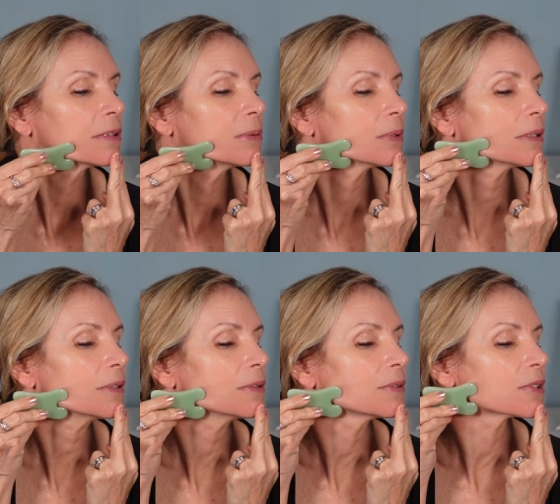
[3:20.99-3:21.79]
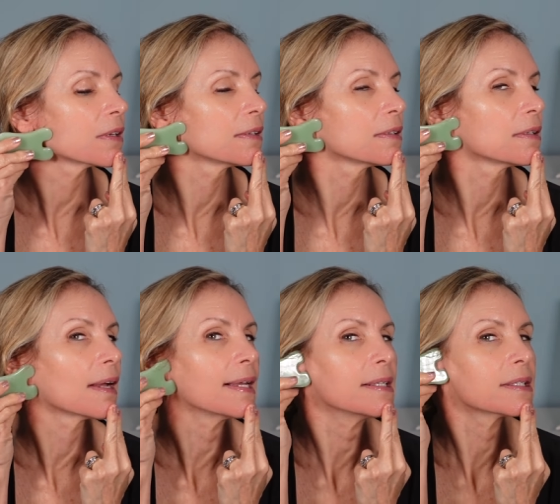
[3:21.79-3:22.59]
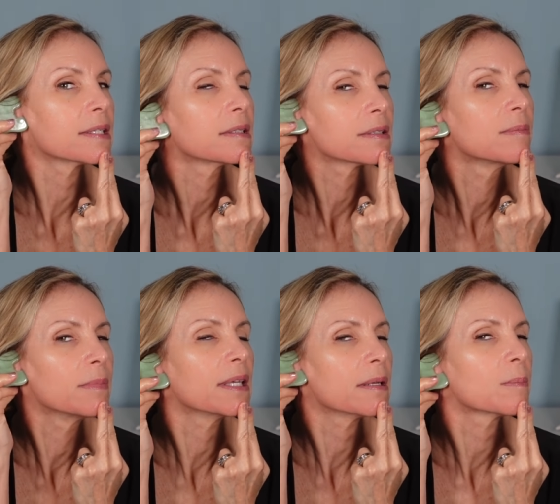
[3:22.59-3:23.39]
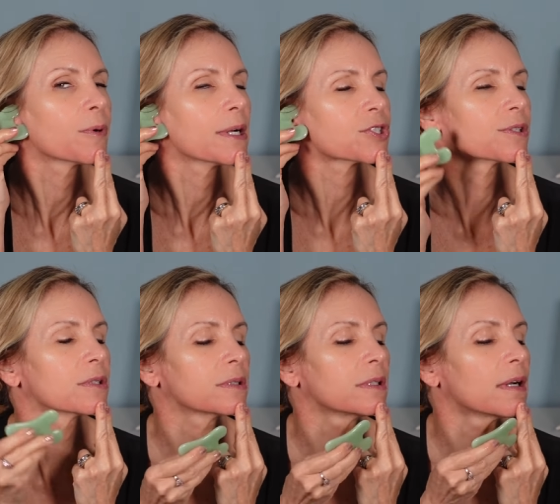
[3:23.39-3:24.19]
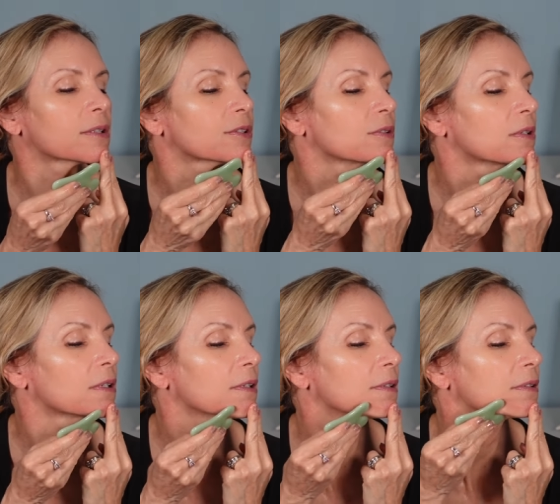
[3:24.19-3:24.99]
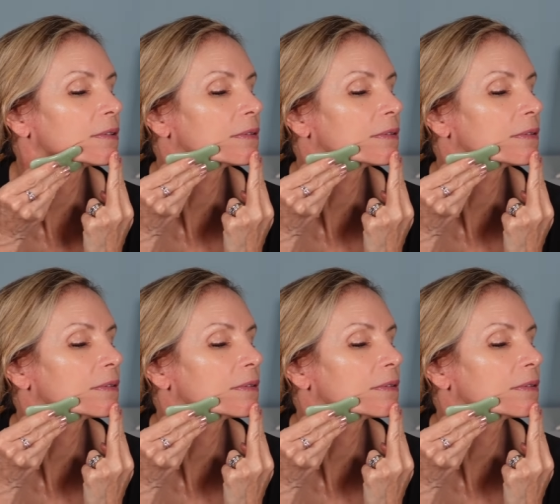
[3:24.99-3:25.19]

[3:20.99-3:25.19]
You want to use a light to medium pressure, not too hard.